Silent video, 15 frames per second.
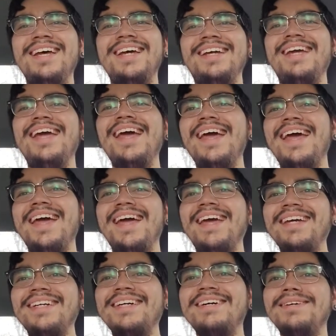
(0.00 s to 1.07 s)
like,
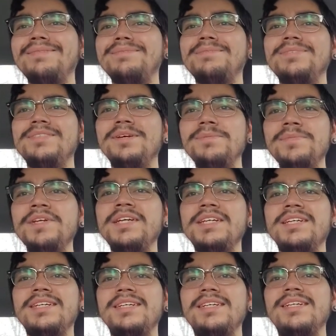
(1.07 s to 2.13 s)
um, to me,
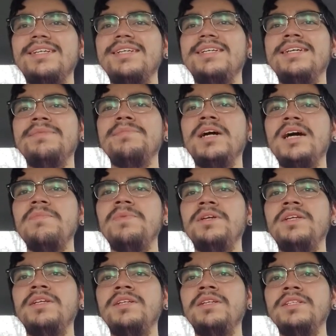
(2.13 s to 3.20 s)
in my
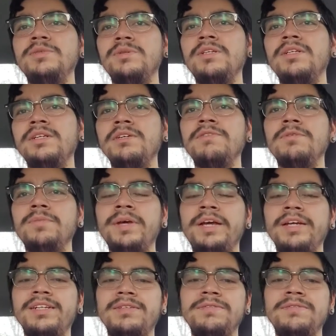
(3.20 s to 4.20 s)
opinion, it's really good for pain.